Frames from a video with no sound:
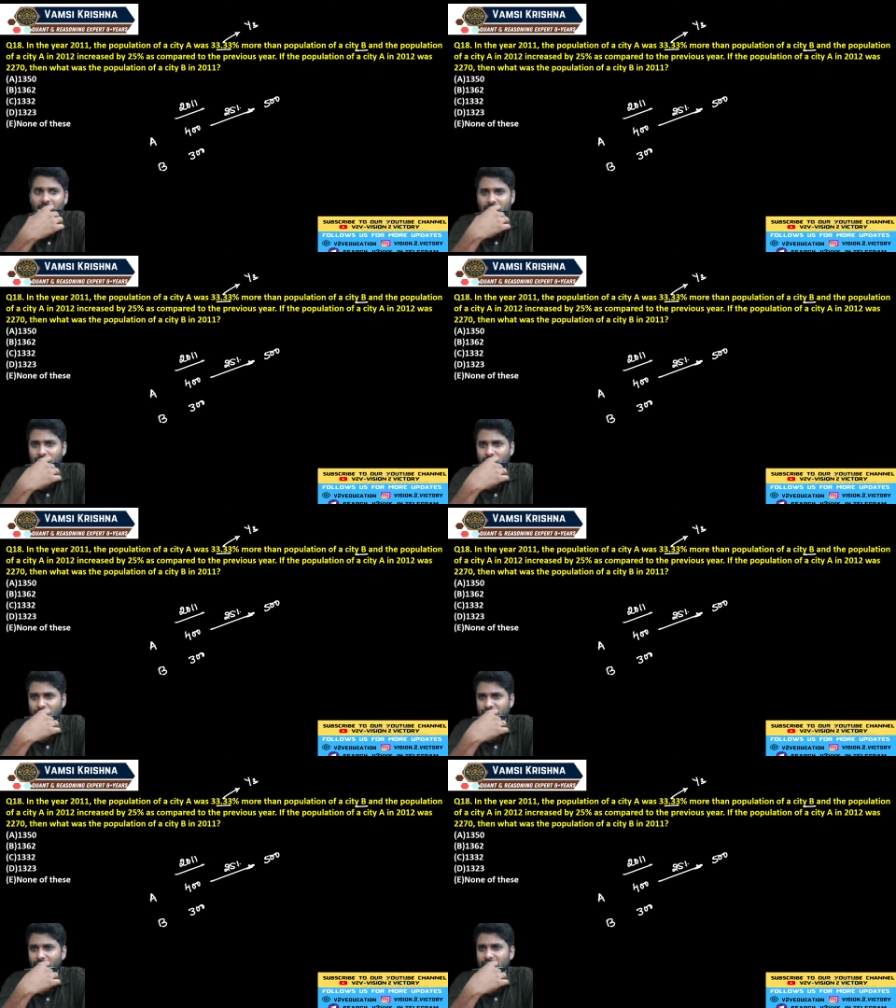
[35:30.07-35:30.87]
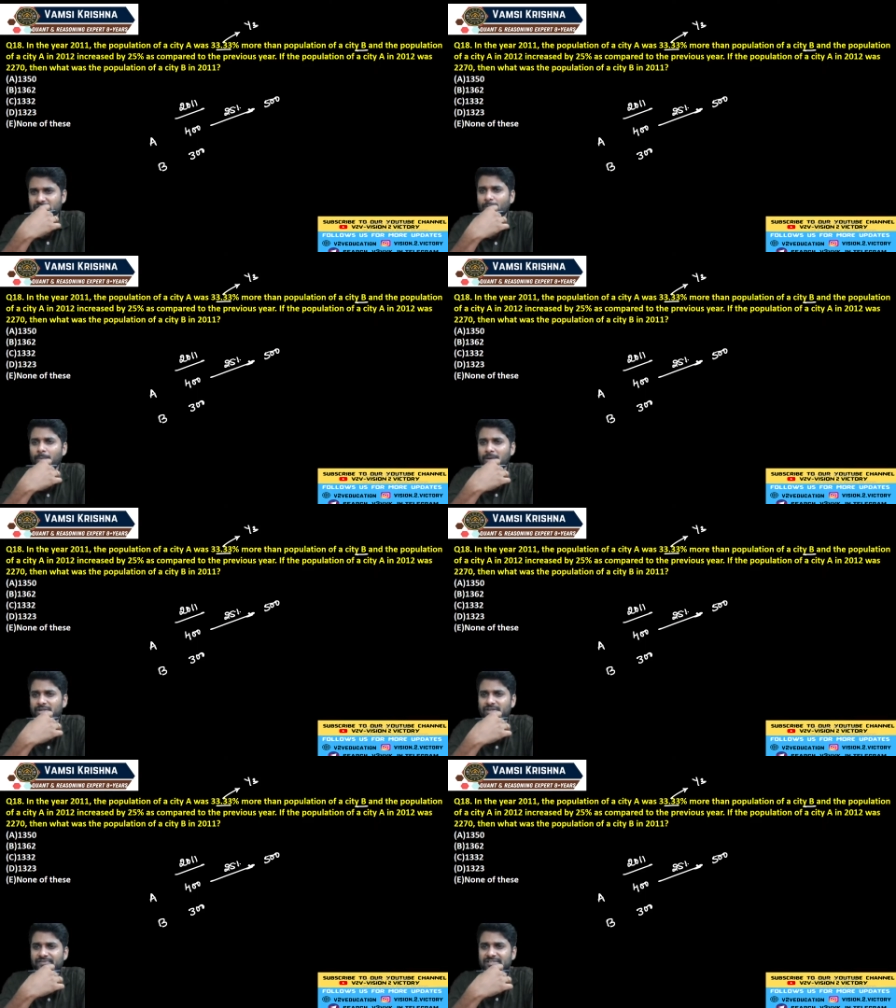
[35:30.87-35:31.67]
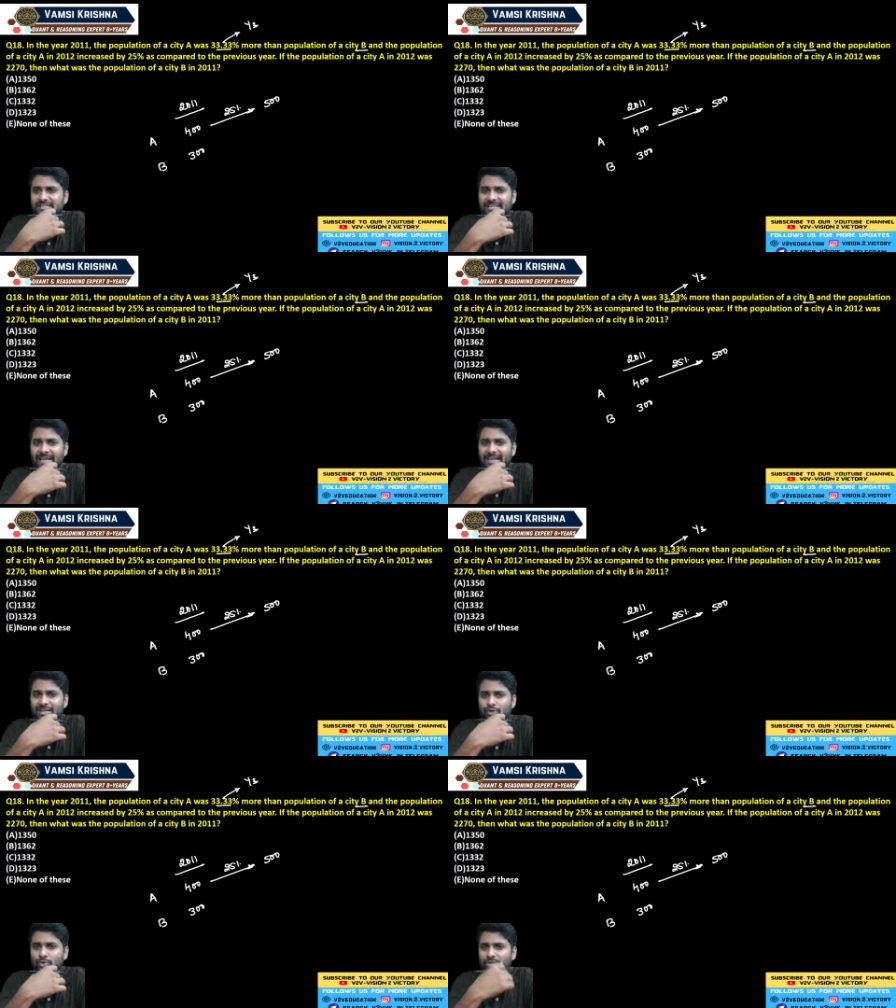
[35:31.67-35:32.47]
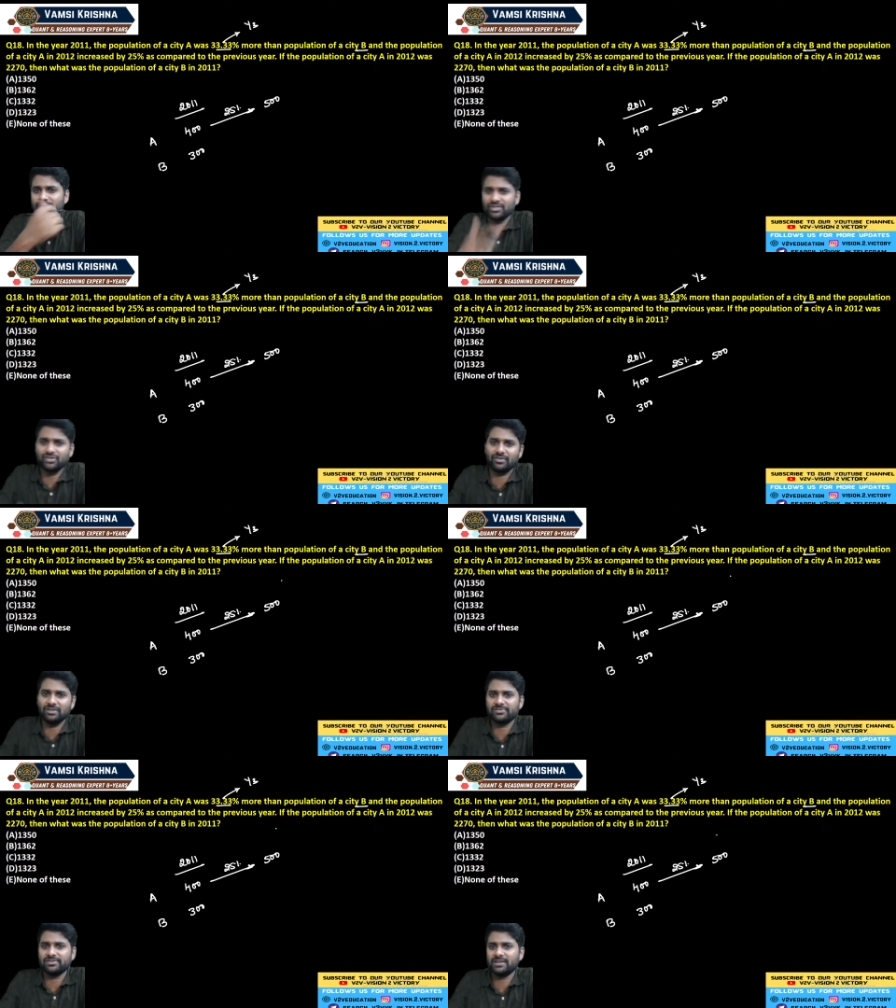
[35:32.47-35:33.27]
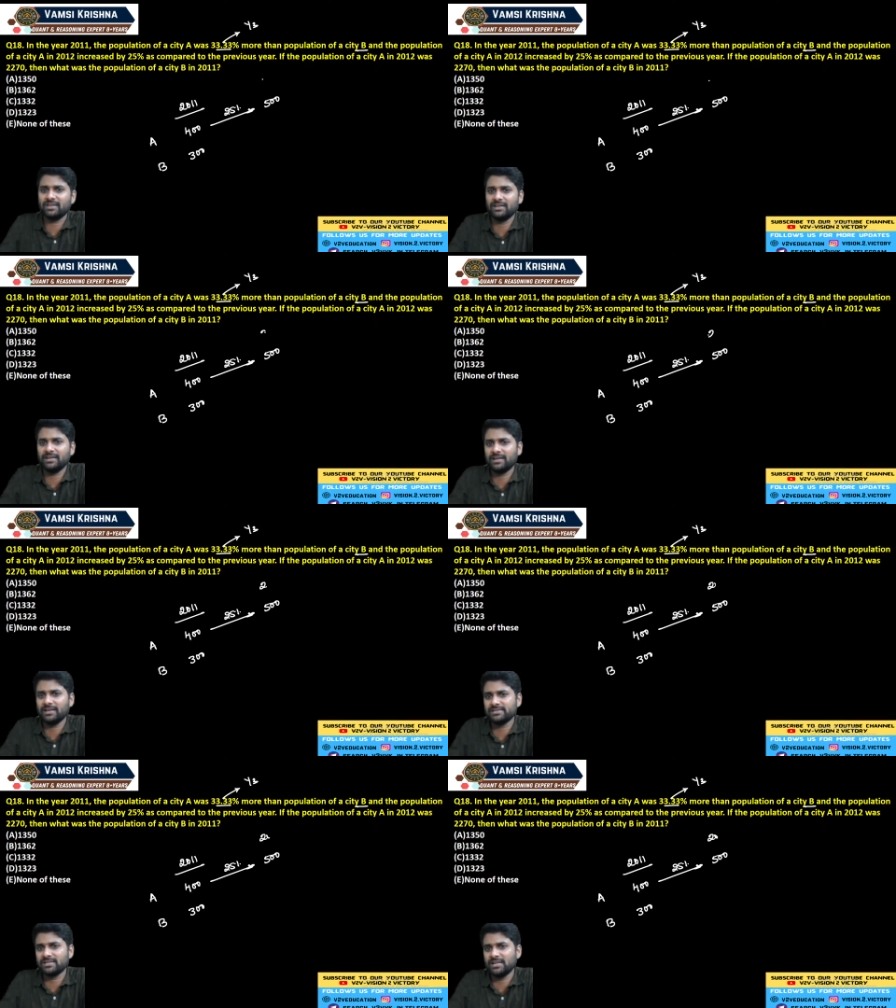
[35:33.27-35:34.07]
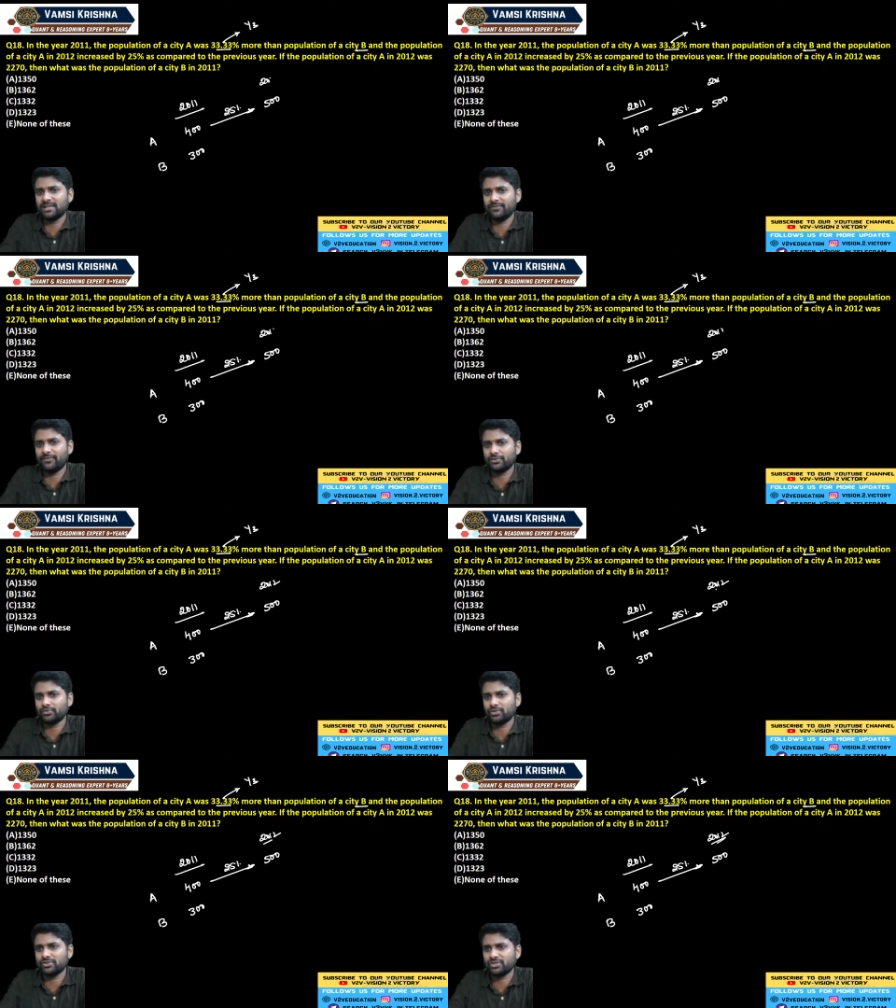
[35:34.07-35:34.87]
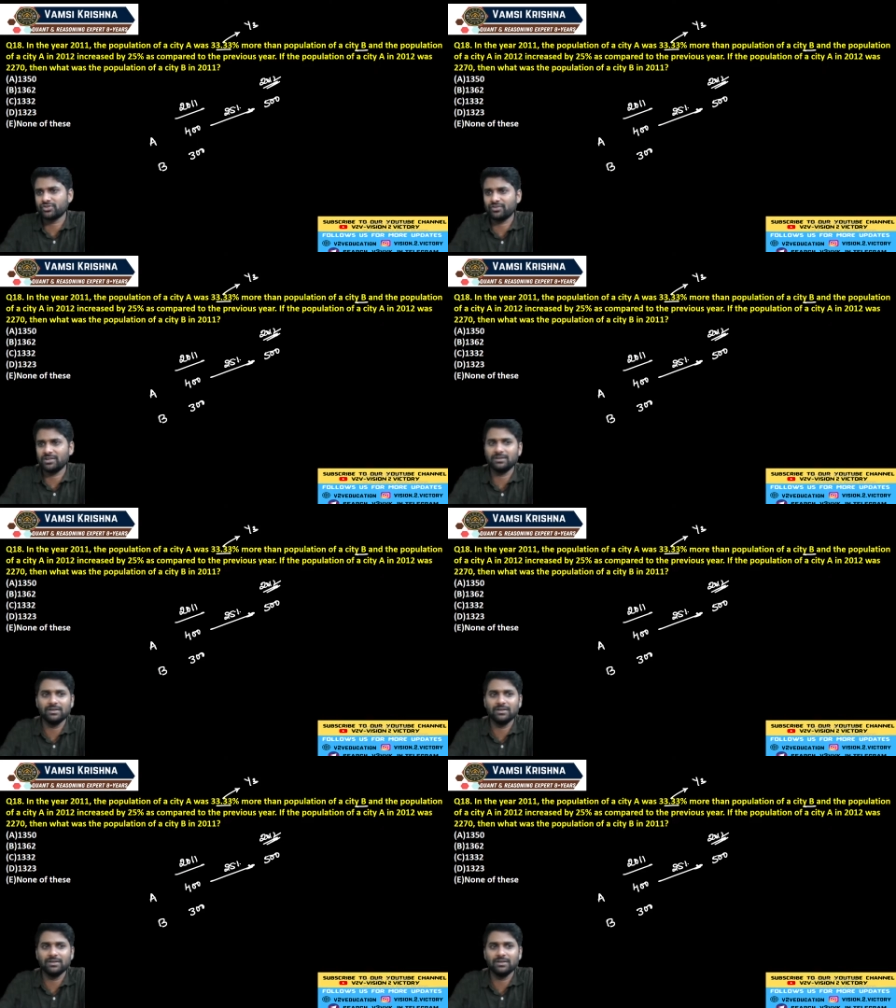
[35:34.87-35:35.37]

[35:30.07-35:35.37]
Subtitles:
Another question, what is the population of city A in 2012? So here the data is related for 2012.